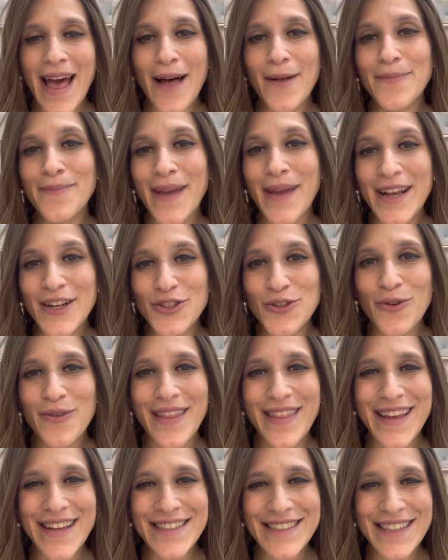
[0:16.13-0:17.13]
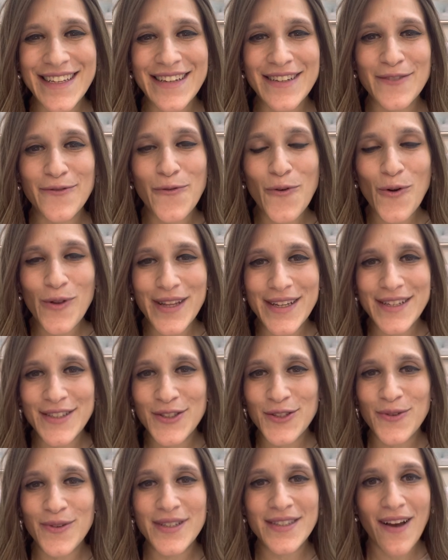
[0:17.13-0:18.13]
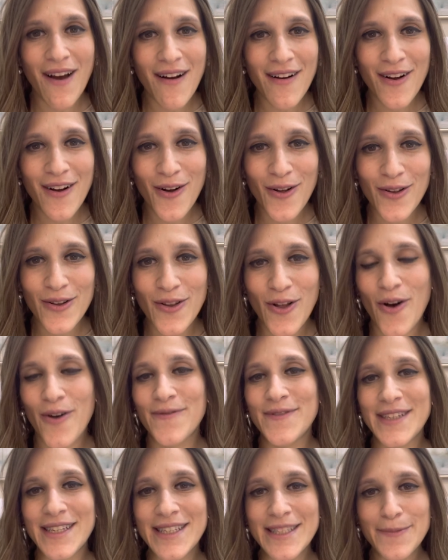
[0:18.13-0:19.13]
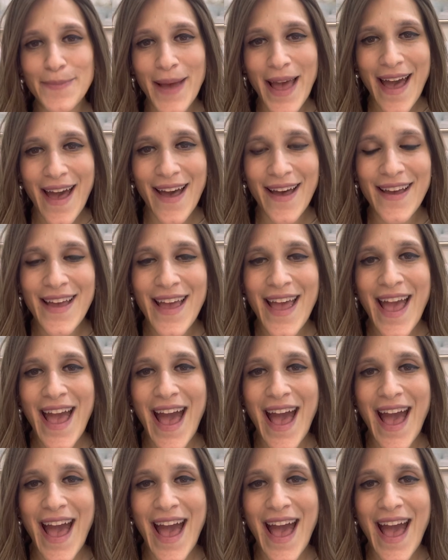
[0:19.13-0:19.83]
make sure that they didn't fall into a dark hole of despair,